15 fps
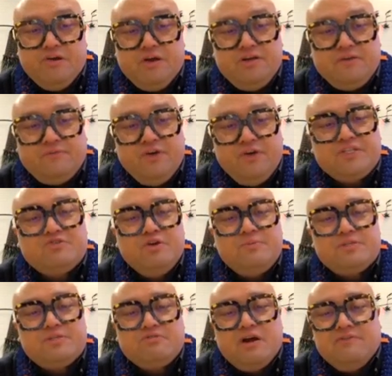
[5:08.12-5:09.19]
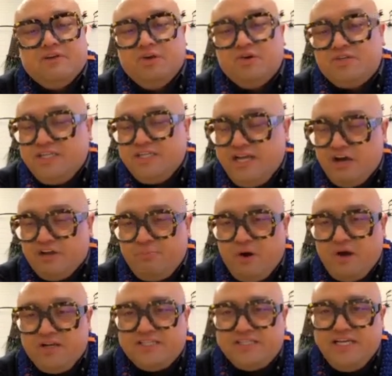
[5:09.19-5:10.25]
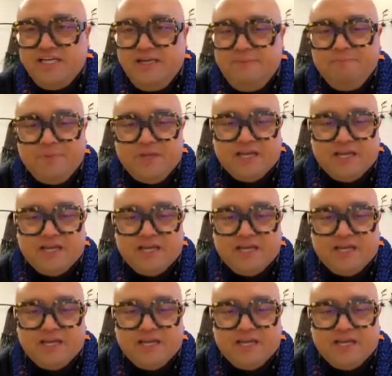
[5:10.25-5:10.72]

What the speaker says: Neurodiverse groups are overlooked in health policy.